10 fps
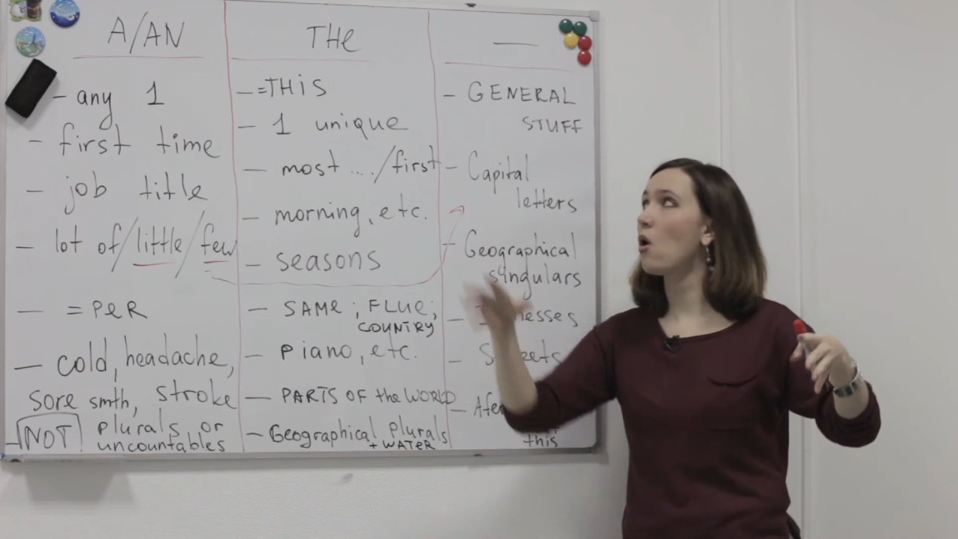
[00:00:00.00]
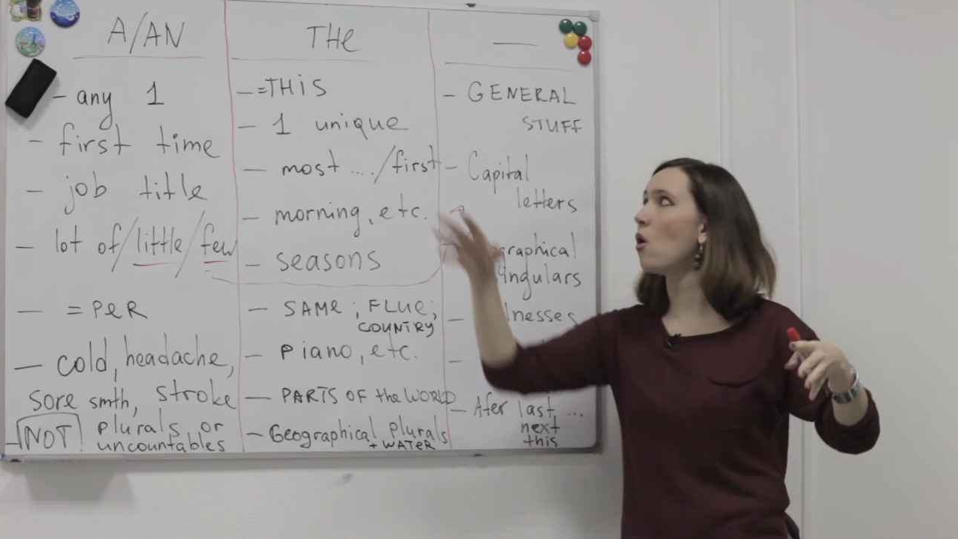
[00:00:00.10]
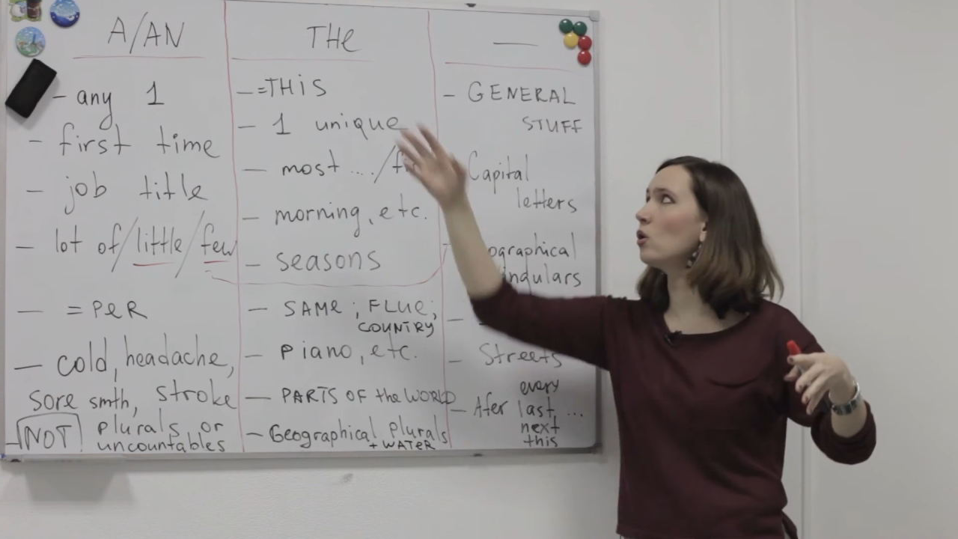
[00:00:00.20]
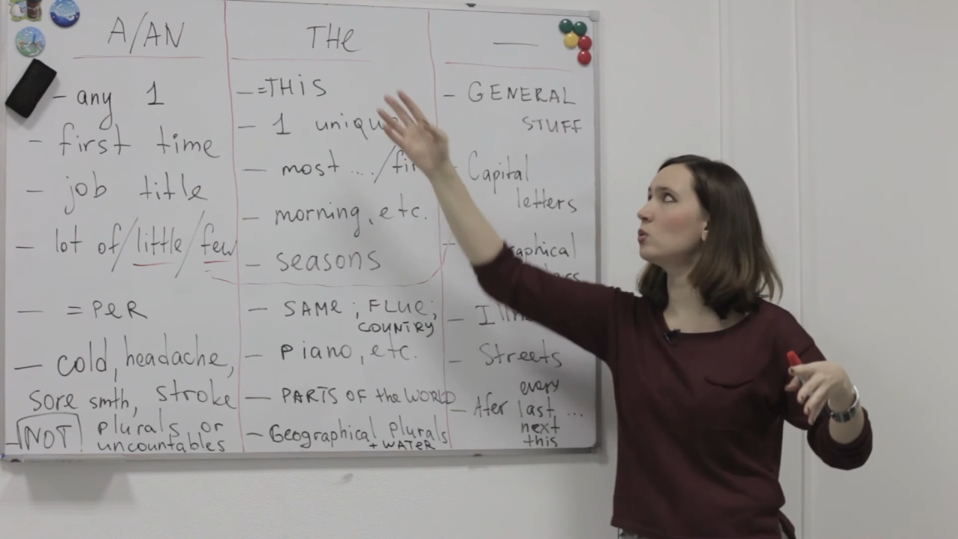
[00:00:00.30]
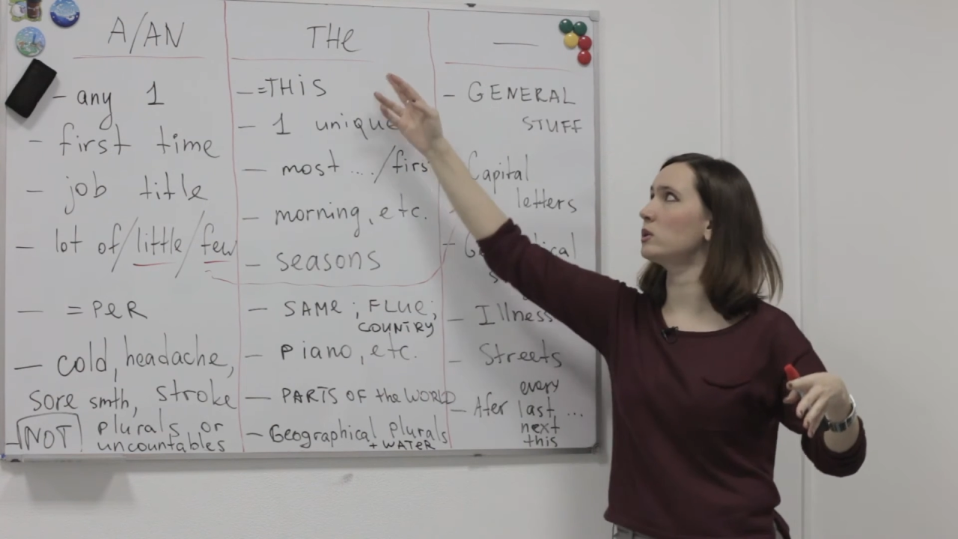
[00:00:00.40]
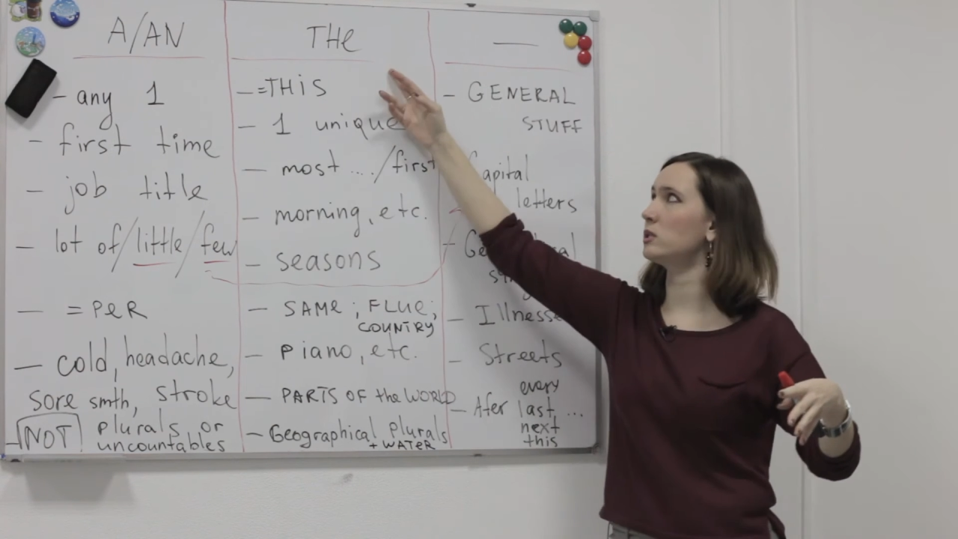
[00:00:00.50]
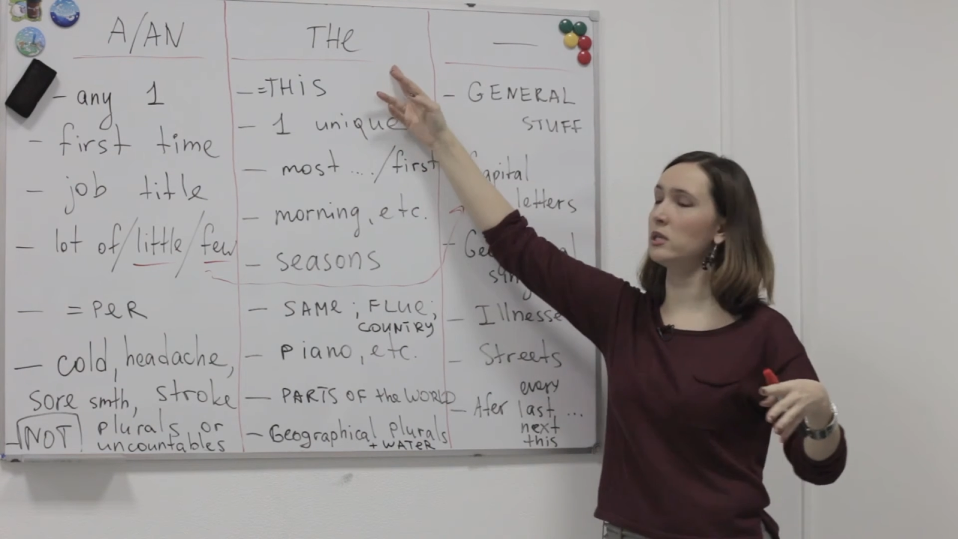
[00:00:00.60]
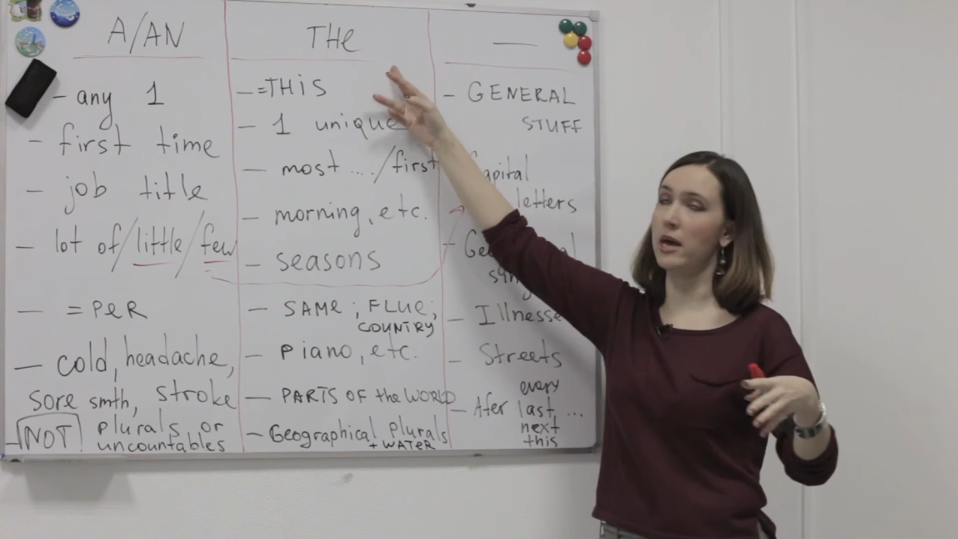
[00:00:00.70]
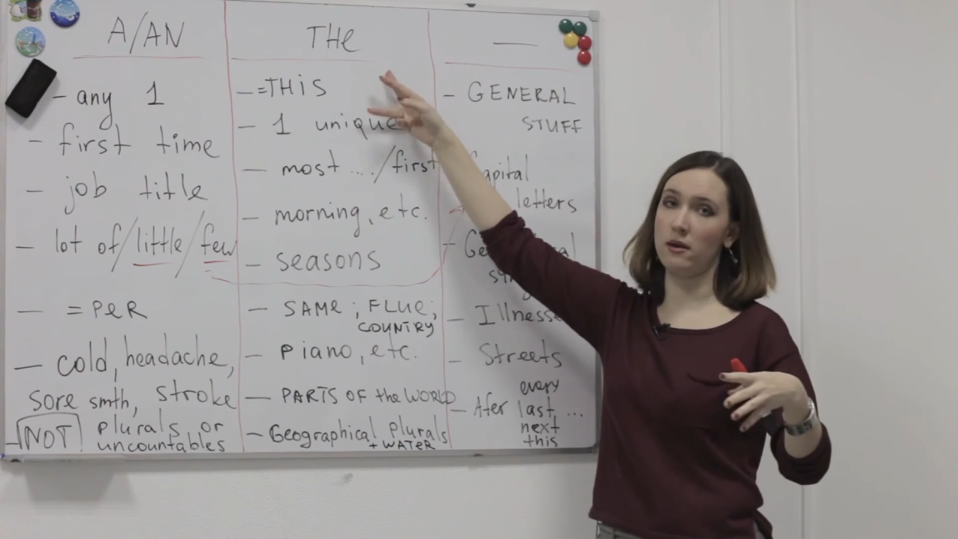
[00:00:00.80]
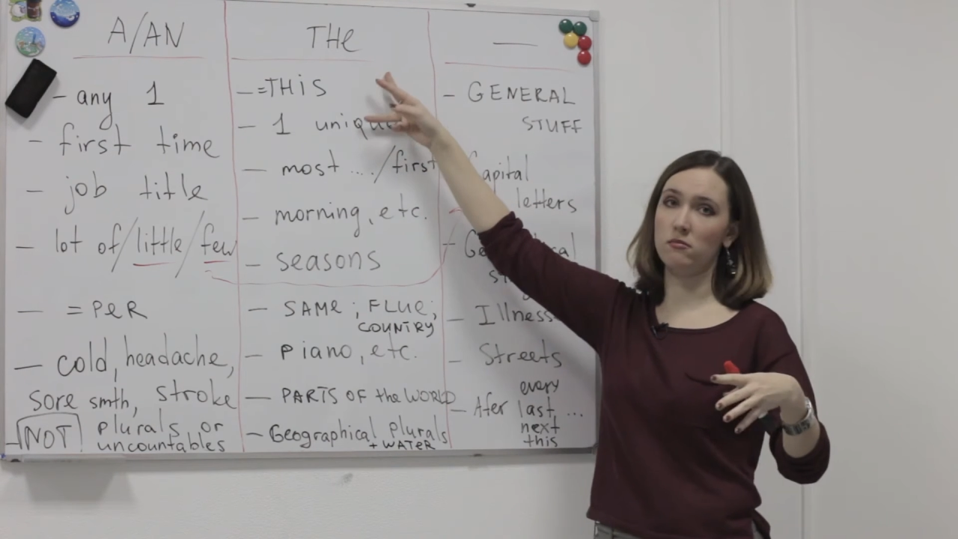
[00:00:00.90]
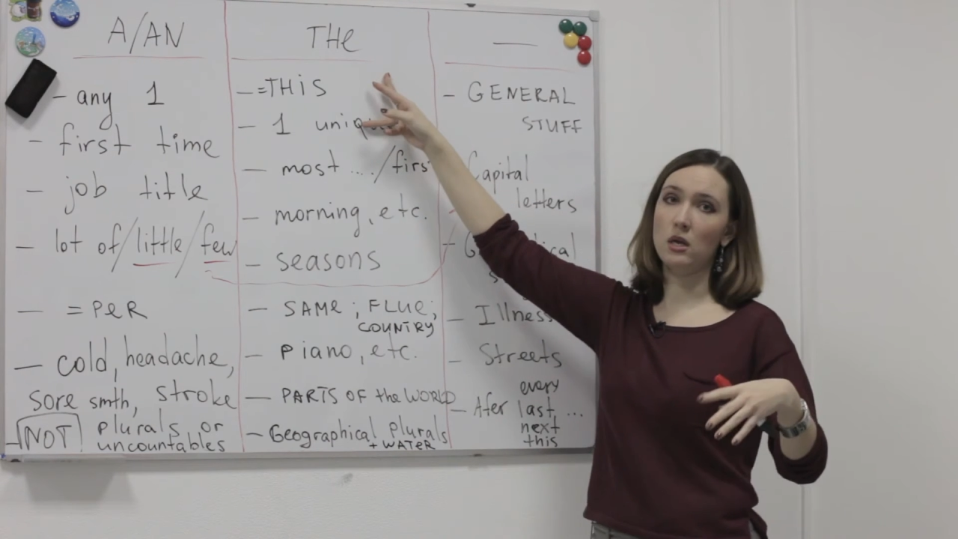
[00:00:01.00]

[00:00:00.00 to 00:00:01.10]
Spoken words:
always the.